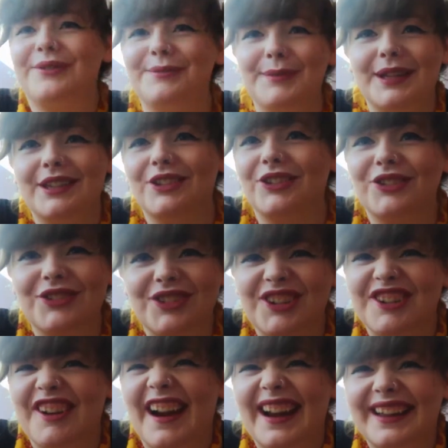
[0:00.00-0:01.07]
me just
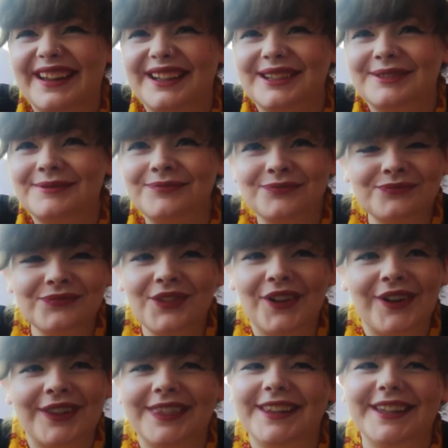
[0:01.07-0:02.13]
crying
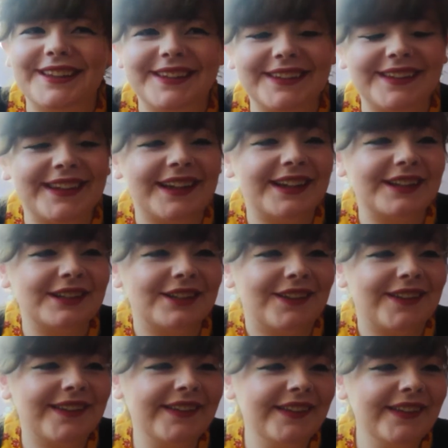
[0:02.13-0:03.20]
on the internet,
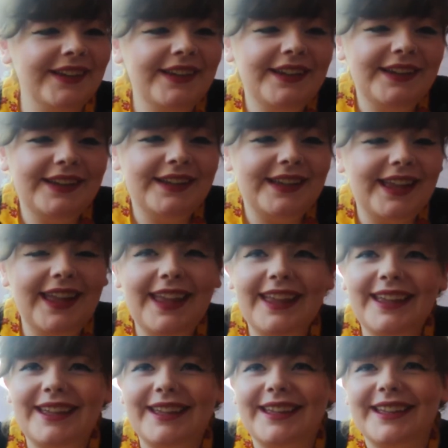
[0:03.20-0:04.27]
because
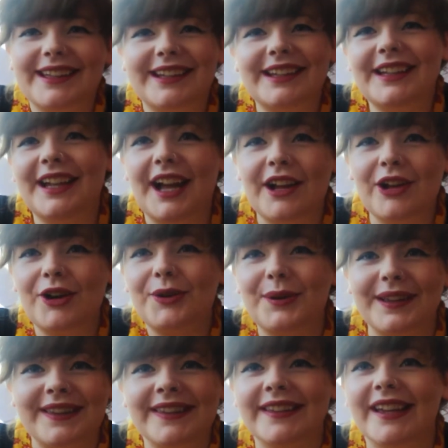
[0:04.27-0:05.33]
I
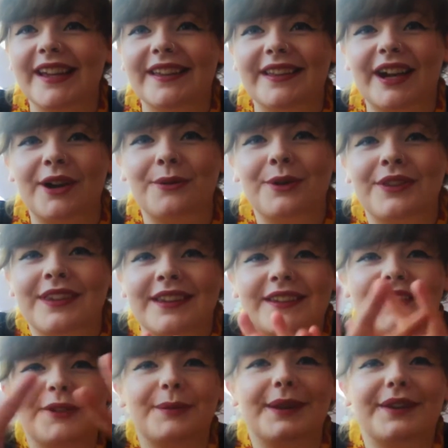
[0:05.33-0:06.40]
always say that I want this
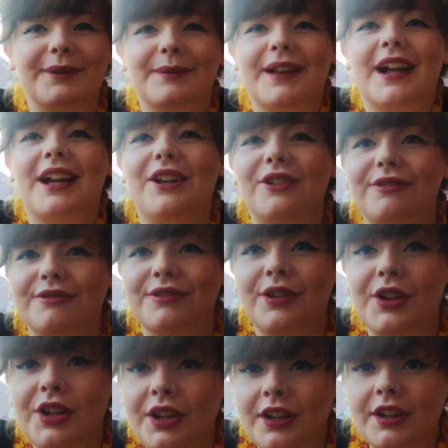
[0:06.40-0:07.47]
to be some kind of
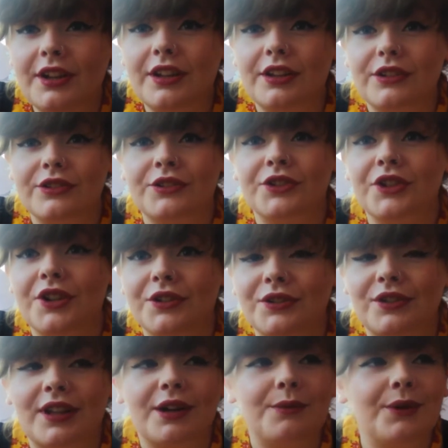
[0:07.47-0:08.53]
journal.
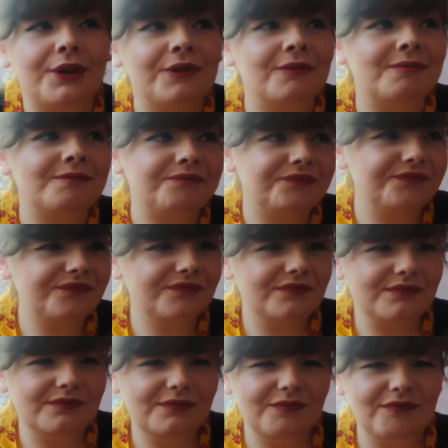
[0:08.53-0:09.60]
I want
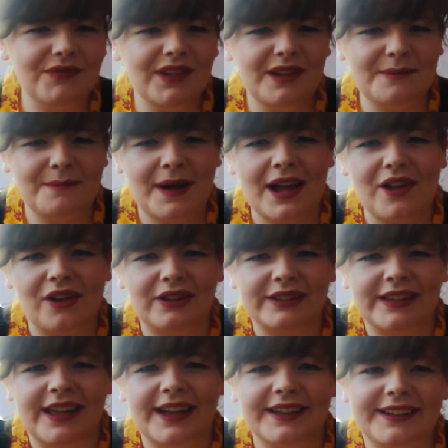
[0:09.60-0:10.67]
my
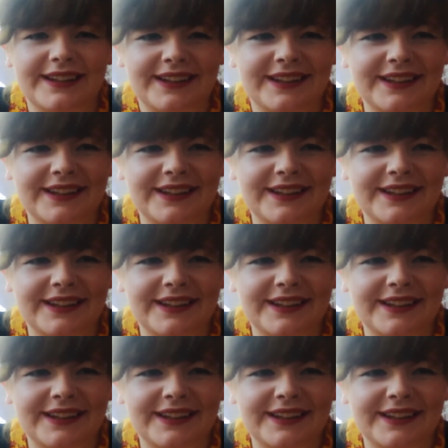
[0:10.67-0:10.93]
online